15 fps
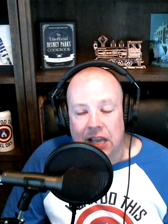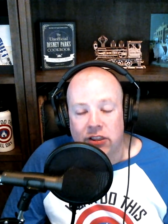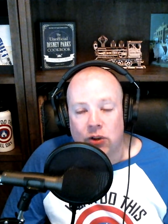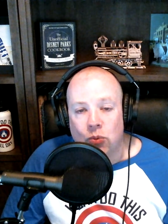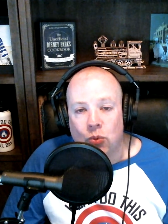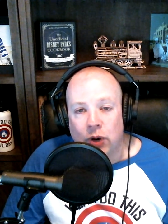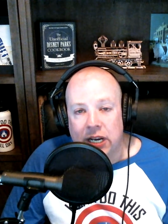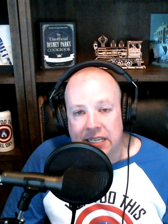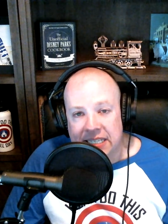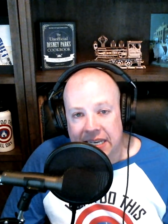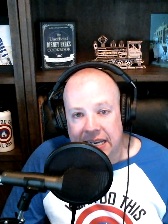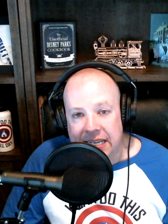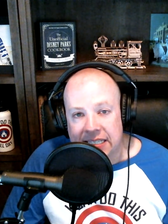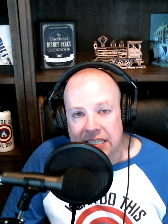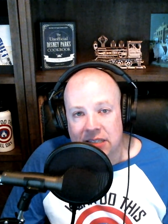And the
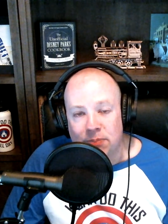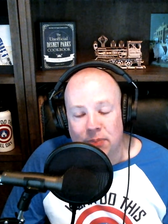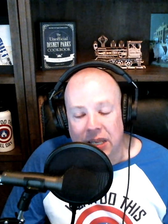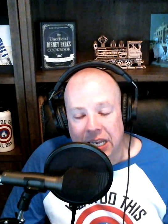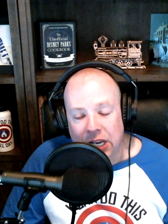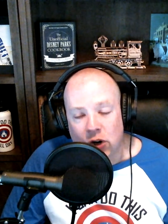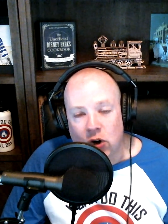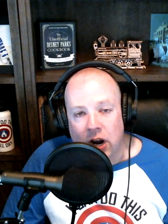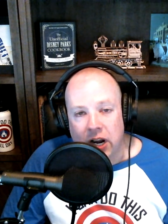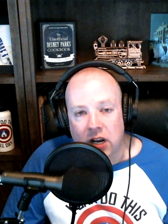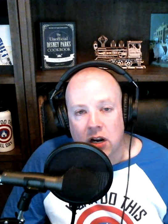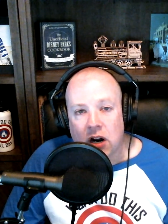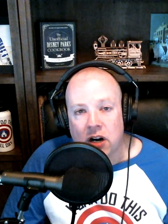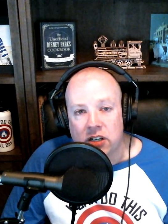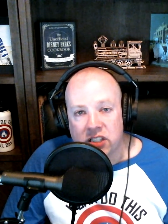reason is, is many
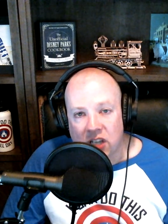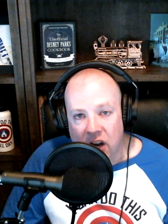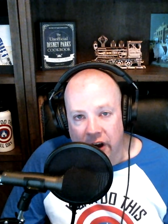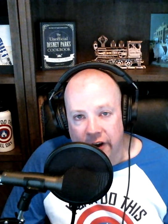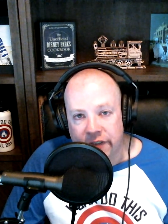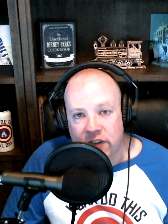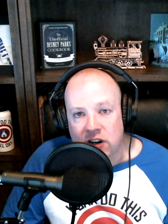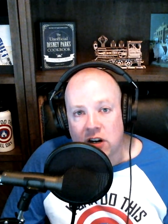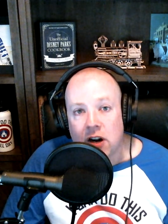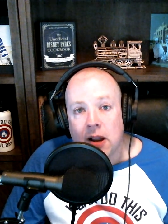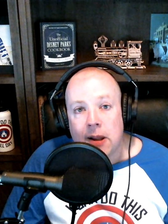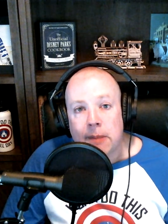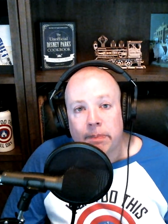credit cards offer